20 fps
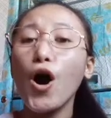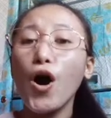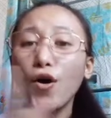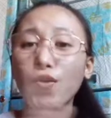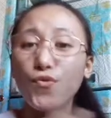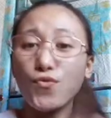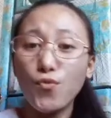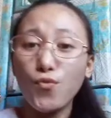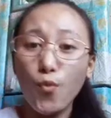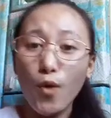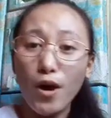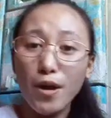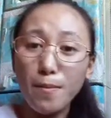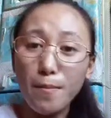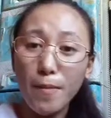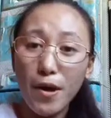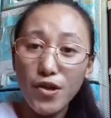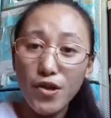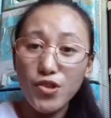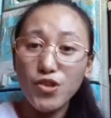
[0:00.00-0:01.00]
of one
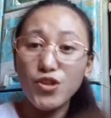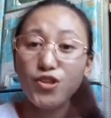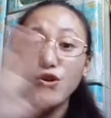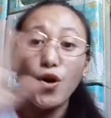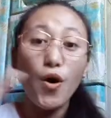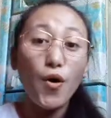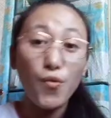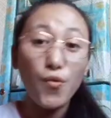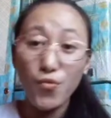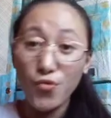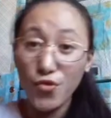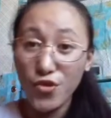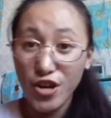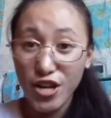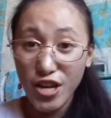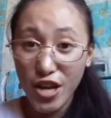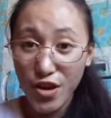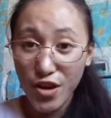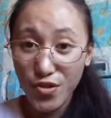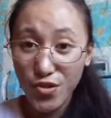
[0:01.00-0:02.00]
method over
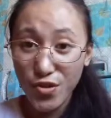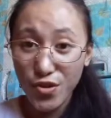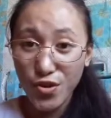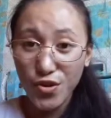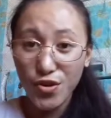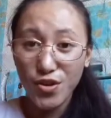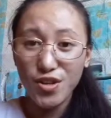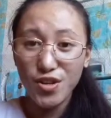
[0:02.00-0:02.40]
another.